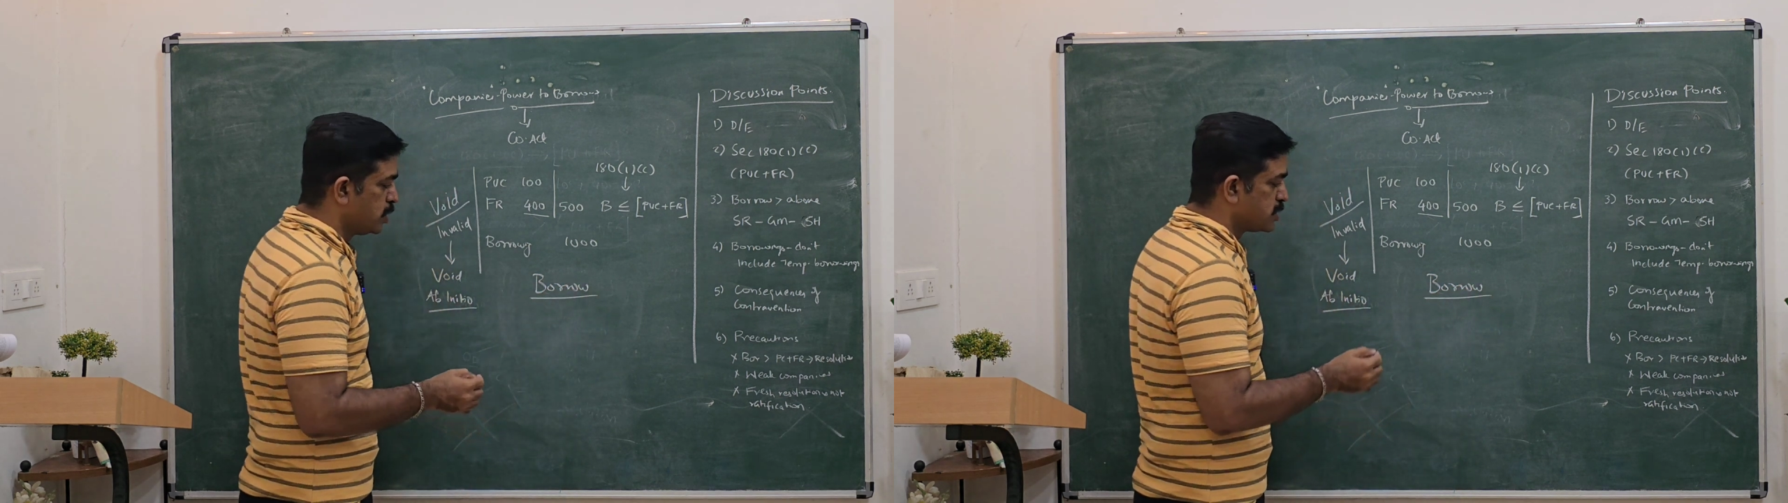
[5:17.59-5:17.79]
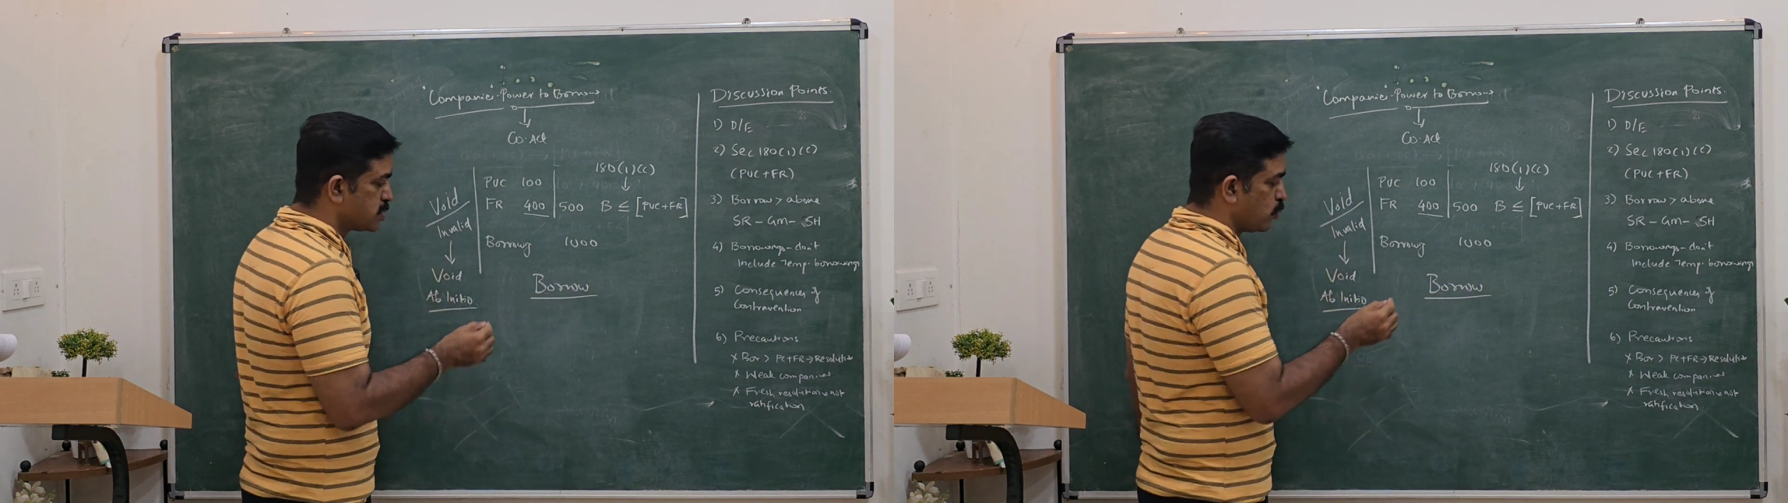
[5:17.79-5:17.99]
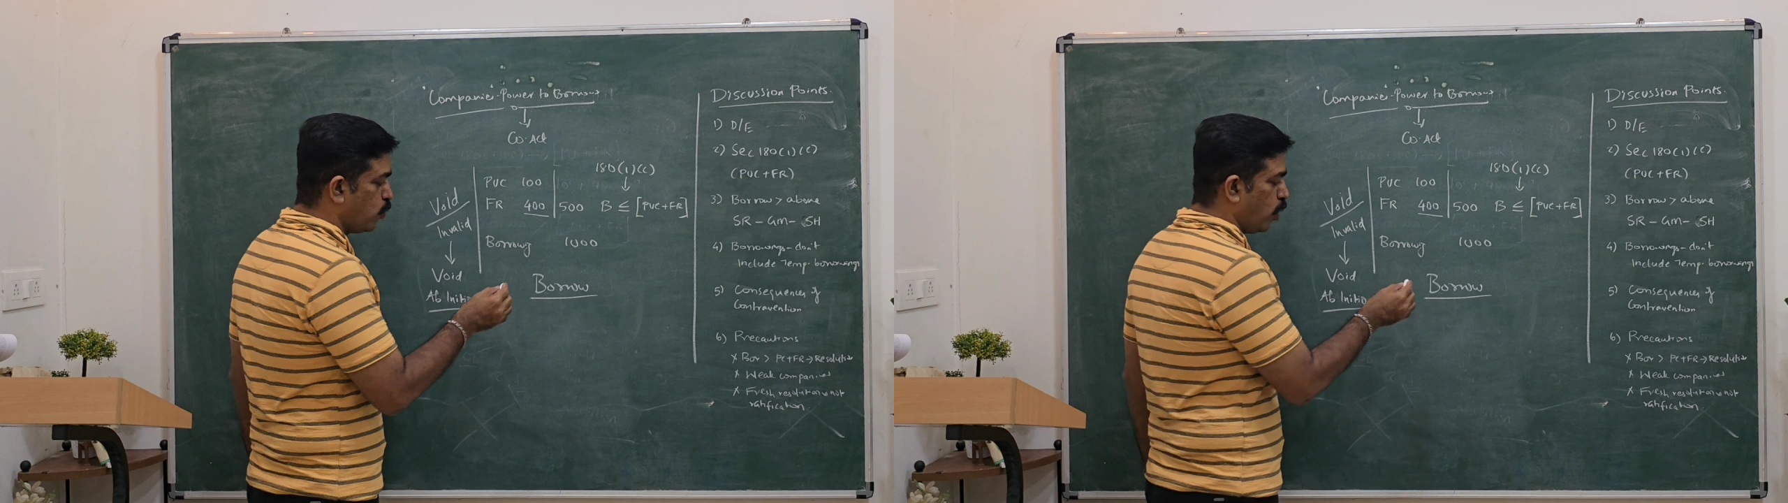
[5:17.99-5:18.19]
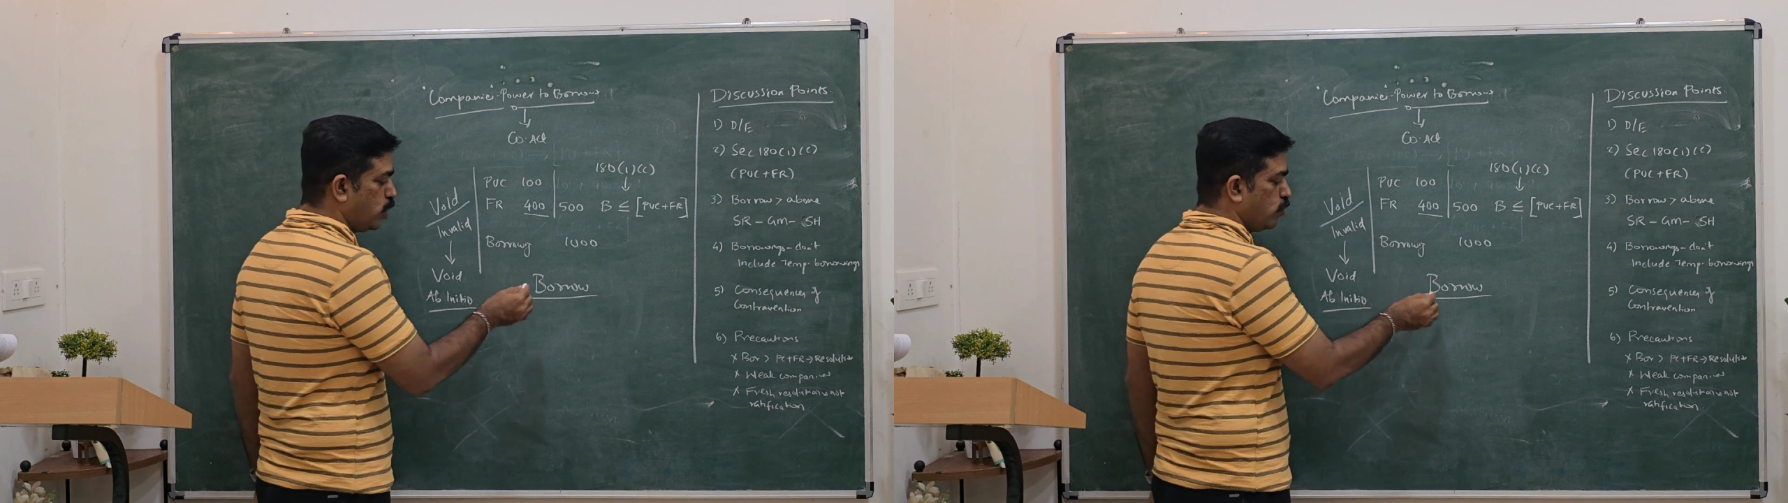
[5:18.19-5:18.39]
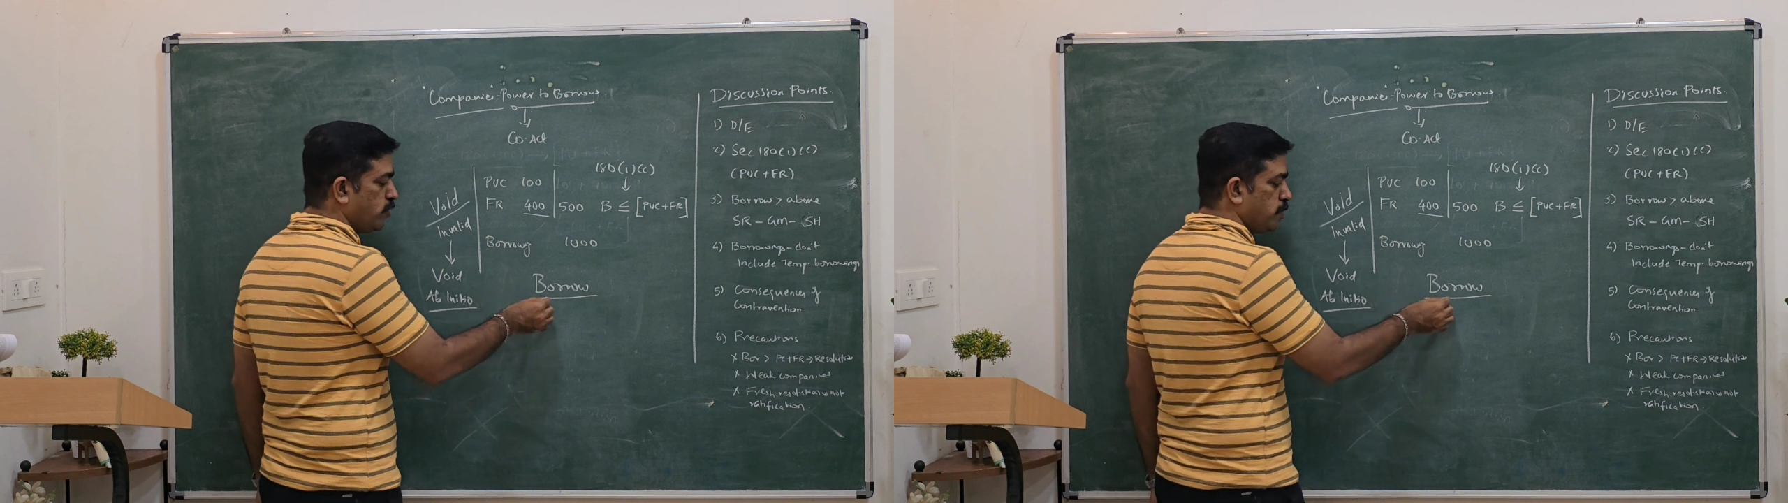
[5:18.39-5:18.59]
So what
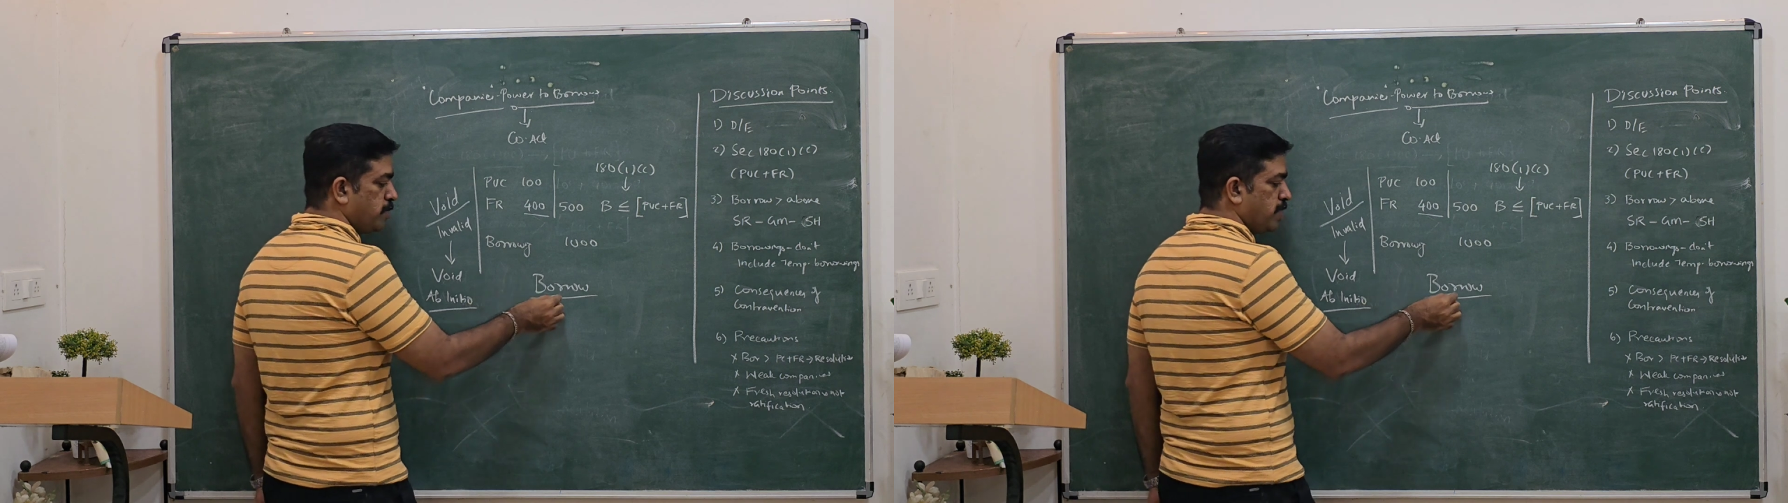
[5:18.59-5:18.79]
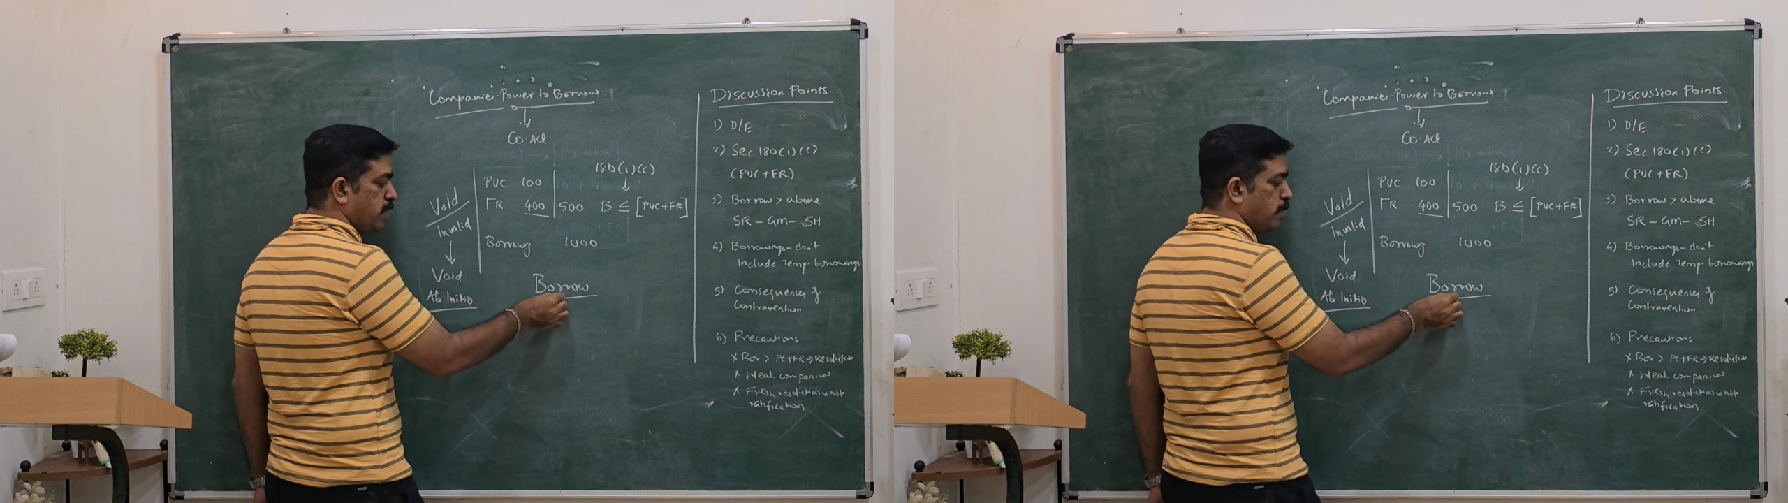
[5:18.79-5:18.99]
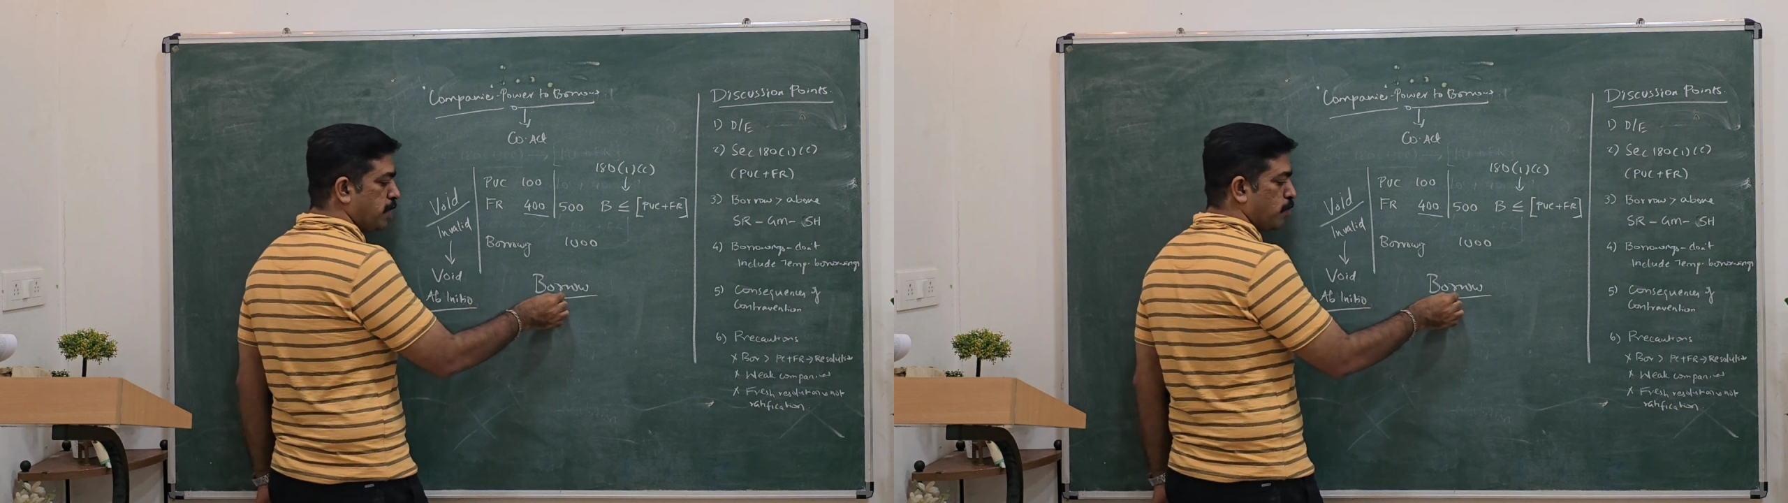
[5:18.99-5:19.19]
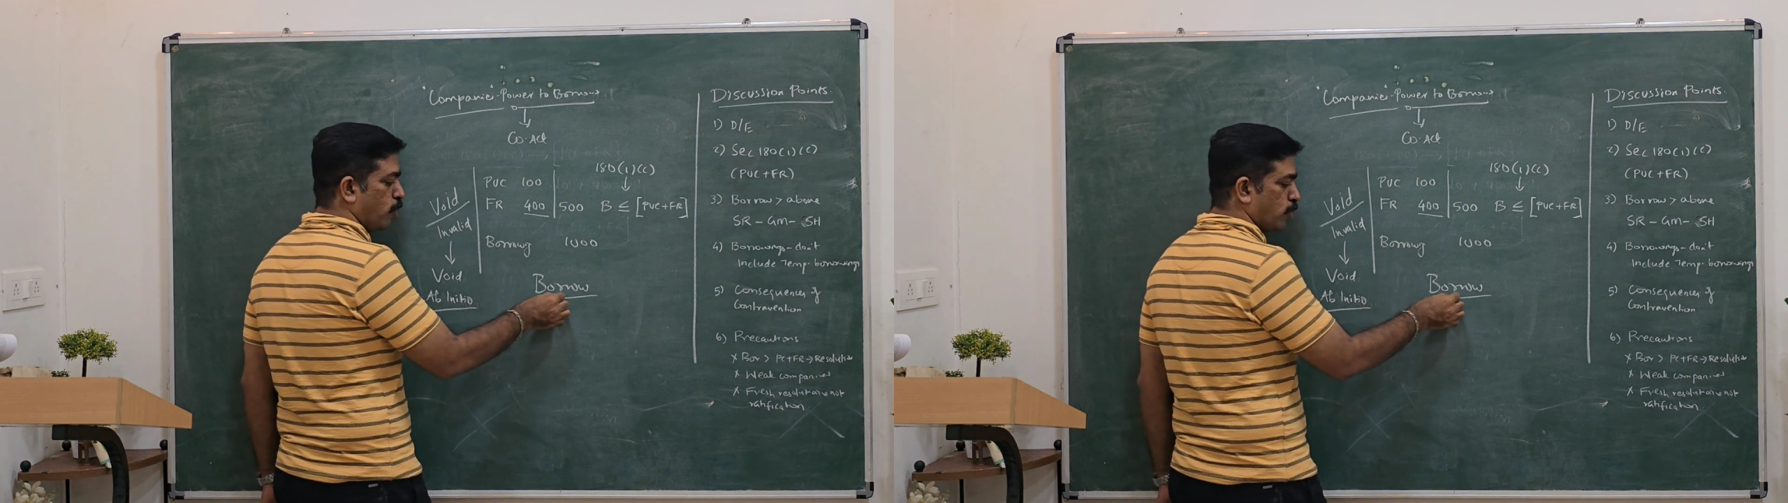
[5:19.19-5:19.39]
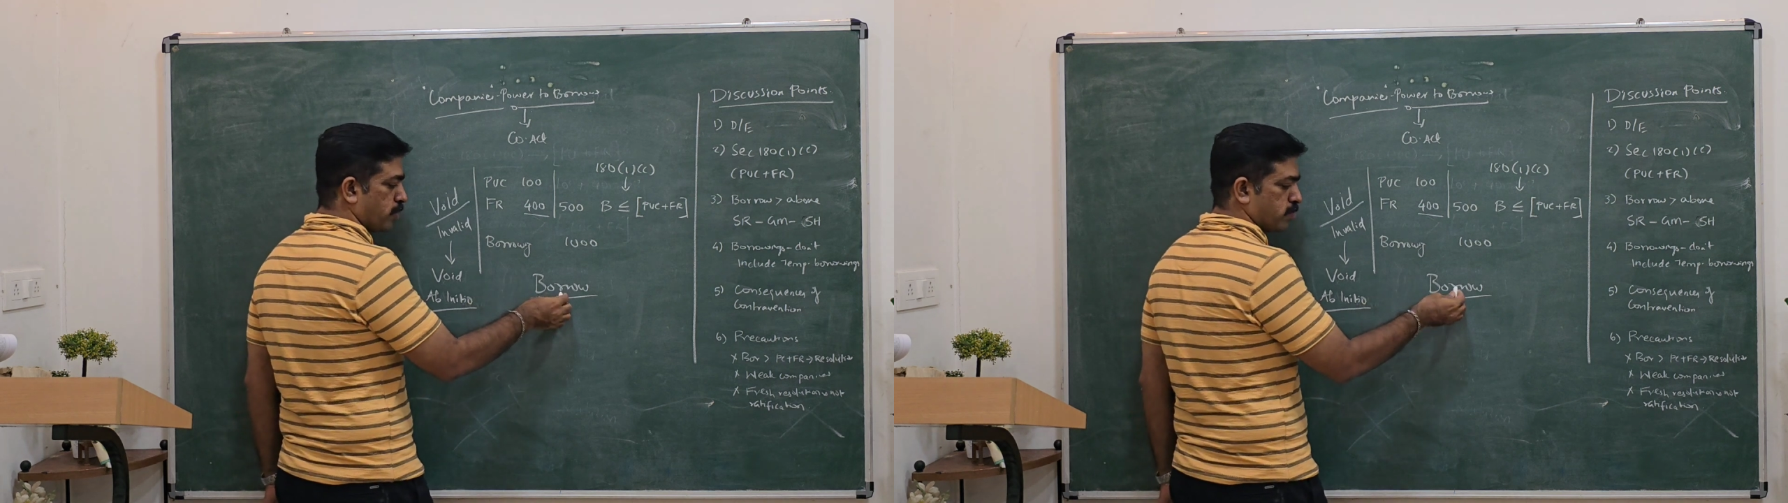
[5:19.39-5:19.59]
do we mean by
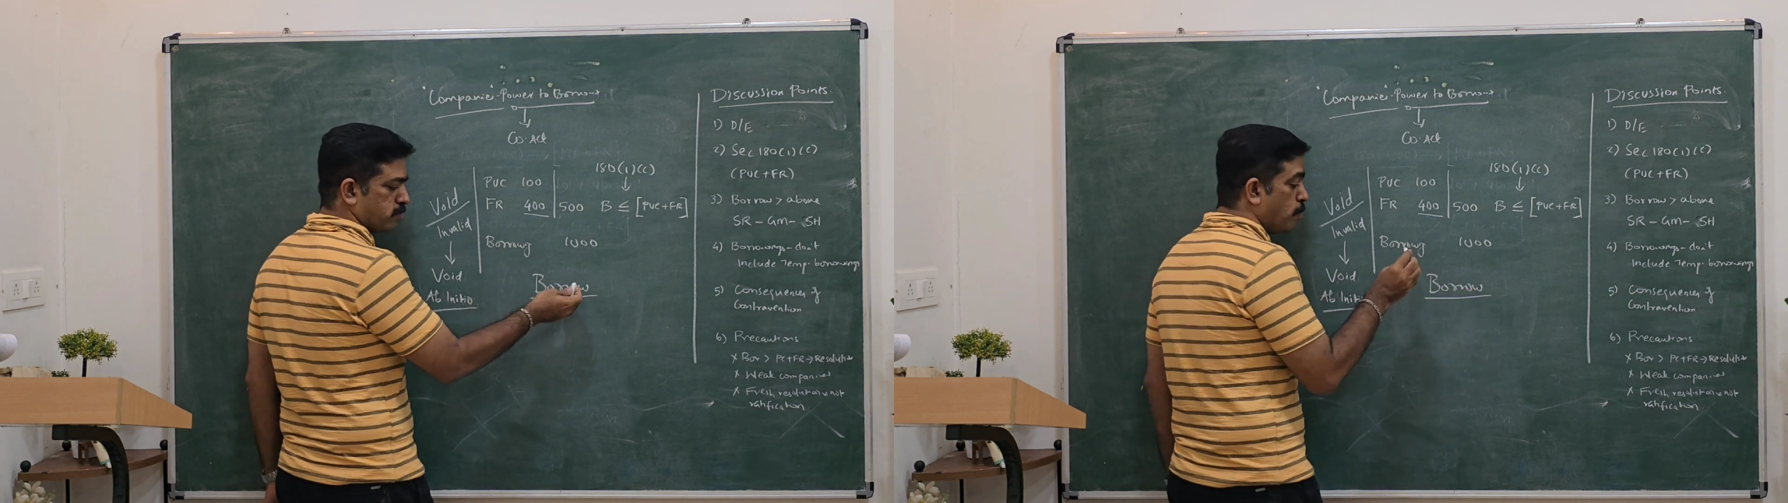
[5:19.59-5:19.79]
borrowing?